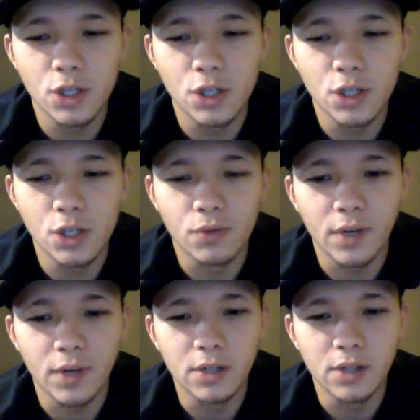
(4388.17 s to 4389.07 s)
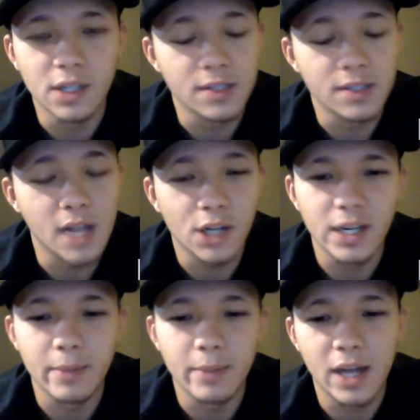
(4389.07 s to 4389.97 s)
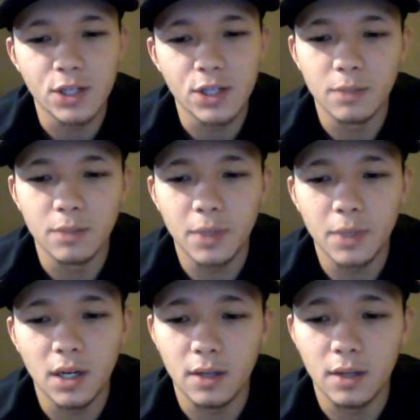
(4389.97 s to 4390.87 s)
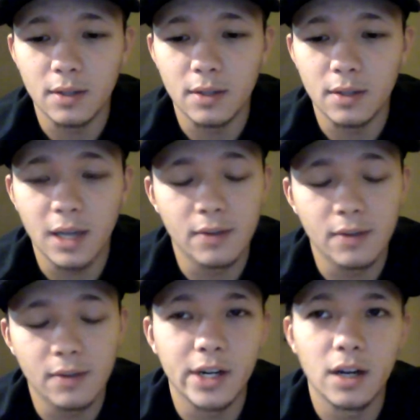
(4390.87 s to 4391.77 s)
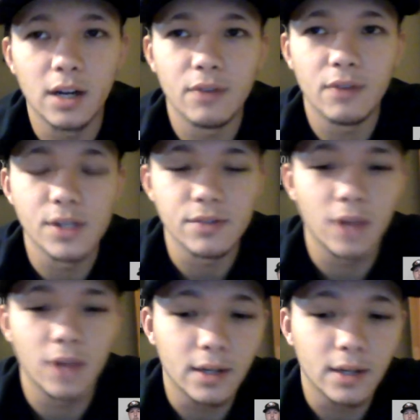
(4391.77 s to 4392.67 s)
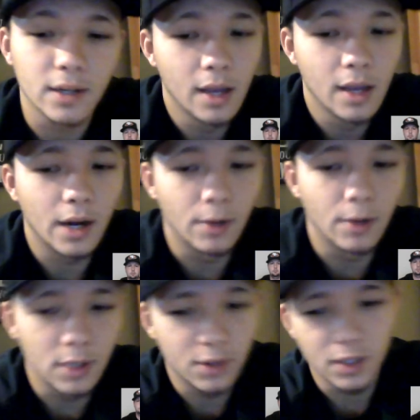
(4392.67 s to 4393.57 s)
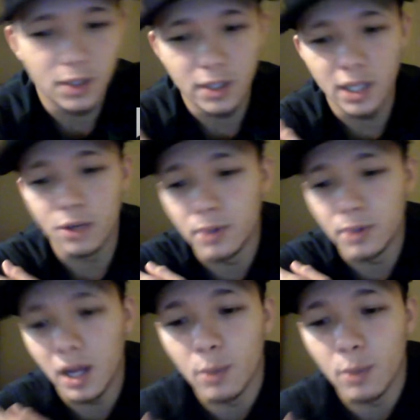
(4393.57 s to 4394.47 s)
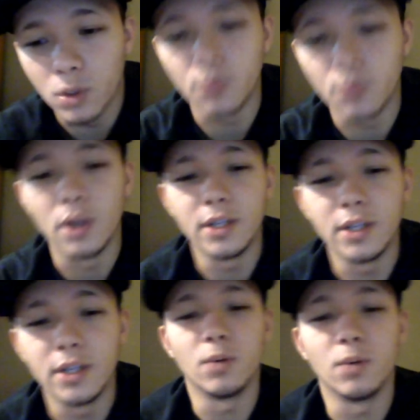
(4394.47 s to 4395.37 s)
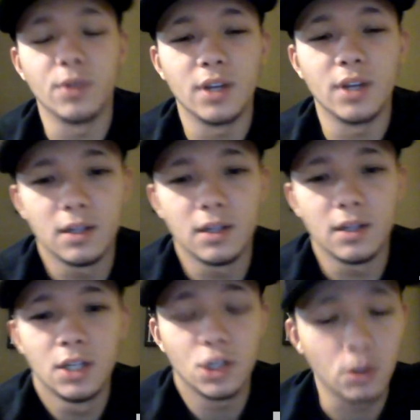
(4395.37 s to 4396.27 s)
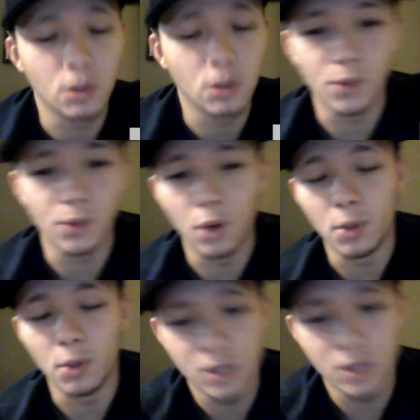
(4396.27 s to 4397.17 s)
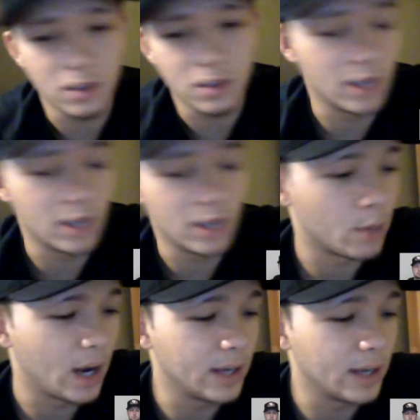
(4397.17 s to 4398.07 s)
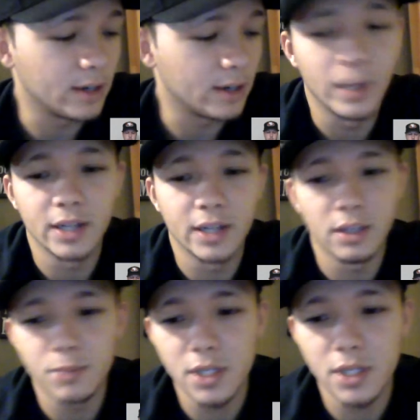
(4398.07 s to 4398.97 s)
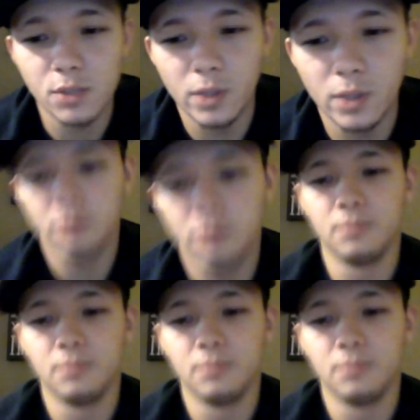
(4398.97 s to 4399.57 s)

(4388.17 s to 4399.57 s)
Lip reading: Joseph Randle here. He's got a great matchup. They obviously have a great offensive line. And I really think they rely more on the run here with no Tony Romo, no Des Bryant, and a banged-up Jason Witten.